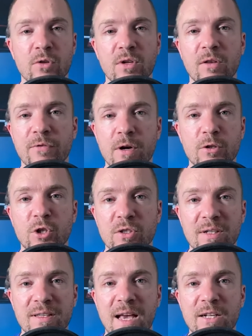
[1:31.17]
Oliveira and
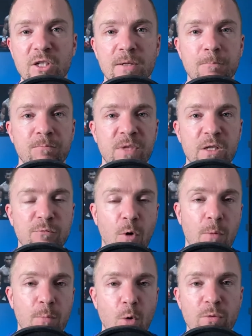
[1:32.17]
Justin Gaethje. He's
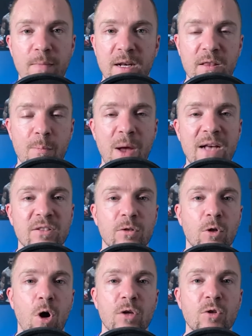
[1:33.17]
fought both men in the past
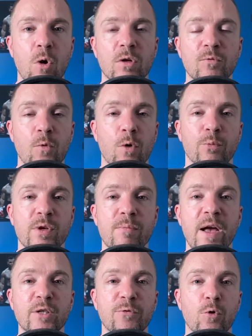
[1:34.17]
and lost. Calls for a
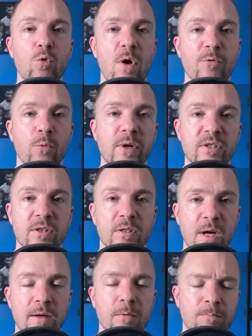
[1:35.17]
rematch for whoever wins the
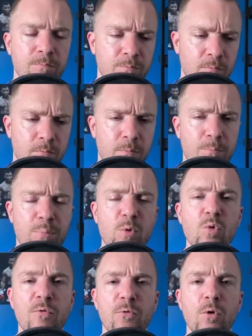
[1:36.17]
title.
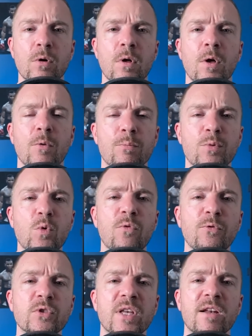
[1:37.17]
Beautiful,
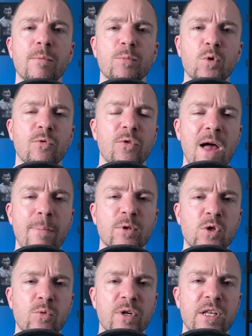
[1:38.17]
beautiful setup, beautiful
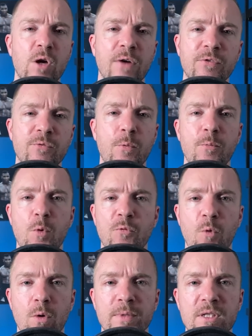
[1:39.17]
opportunity off of a
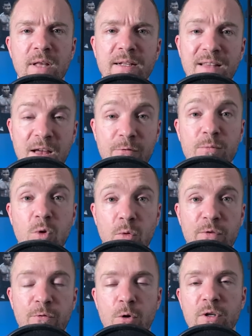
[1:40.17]
performance like that from
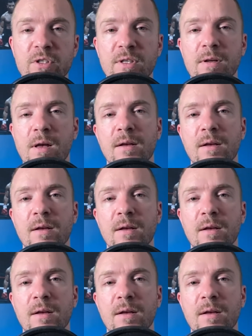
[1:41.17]
Tony Ferguson.